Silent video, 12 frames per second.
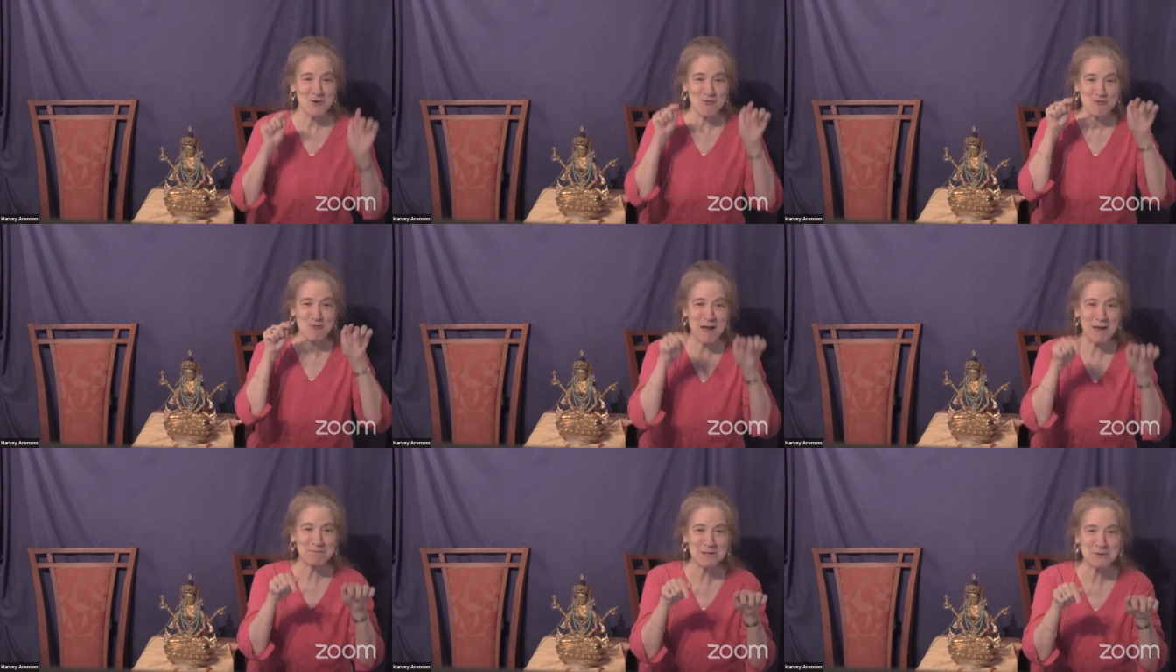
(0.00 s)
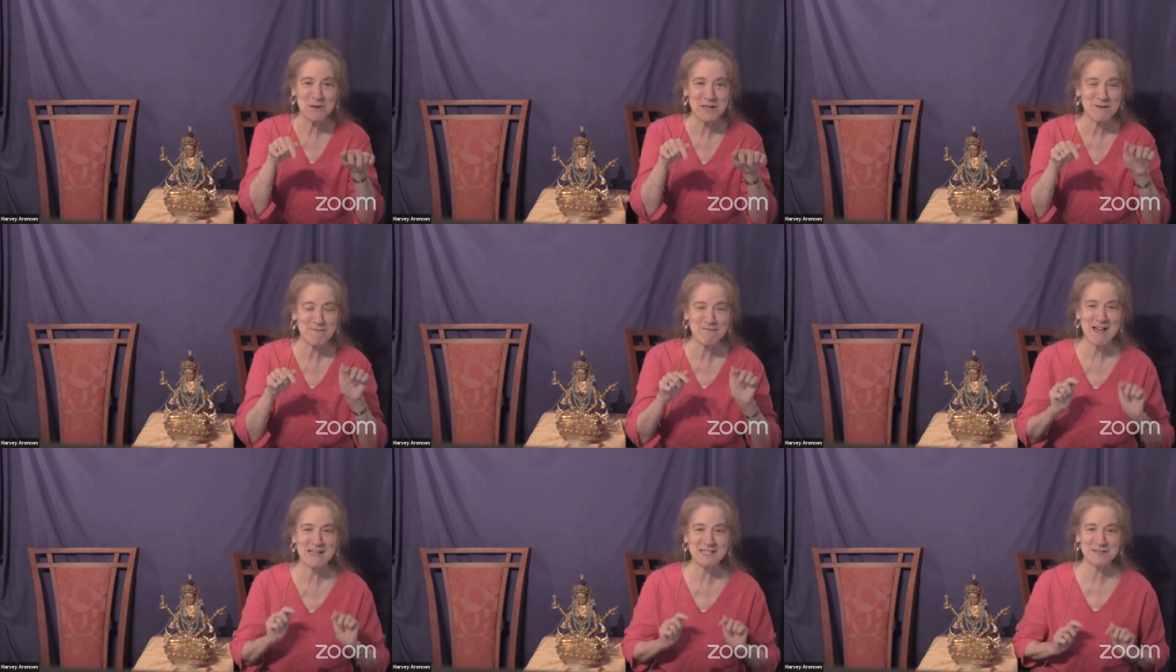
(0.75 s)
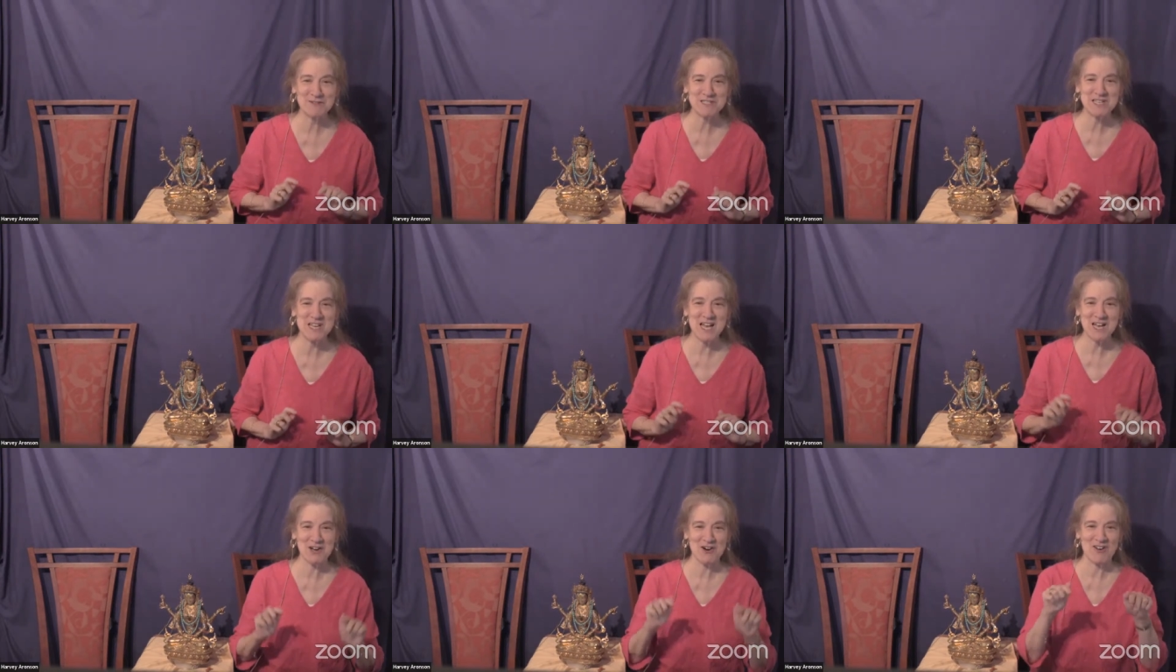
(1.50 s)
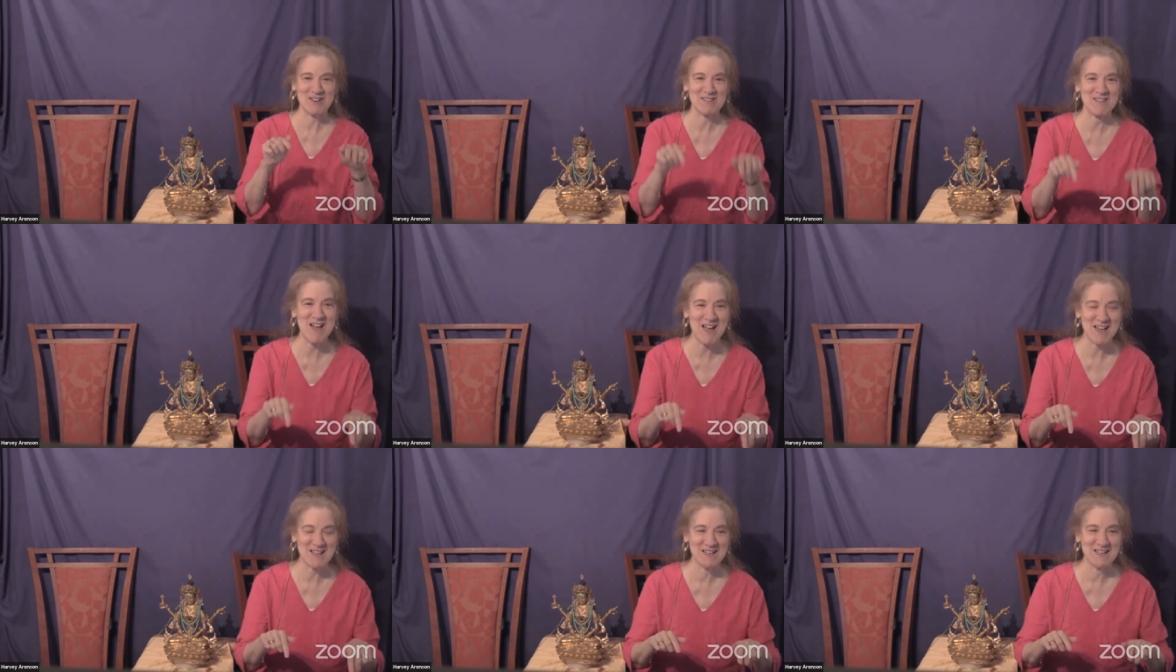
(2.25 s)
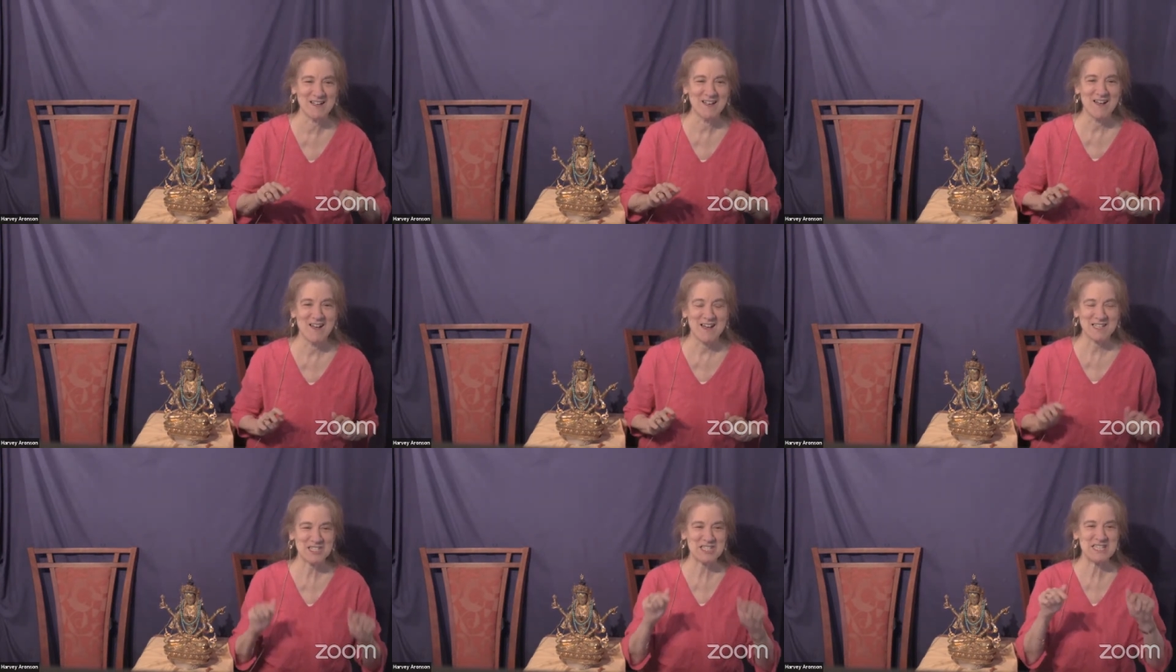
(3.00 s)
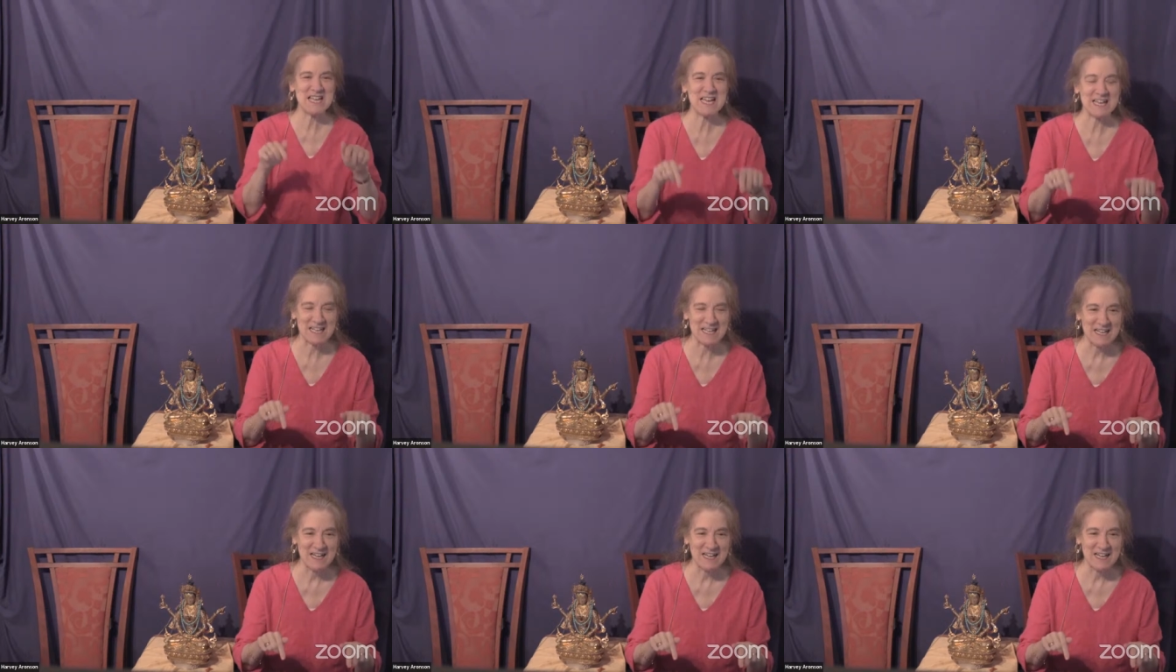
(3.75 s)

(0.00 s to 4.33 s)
Right between the fangs of a tiger, a lion, a snake.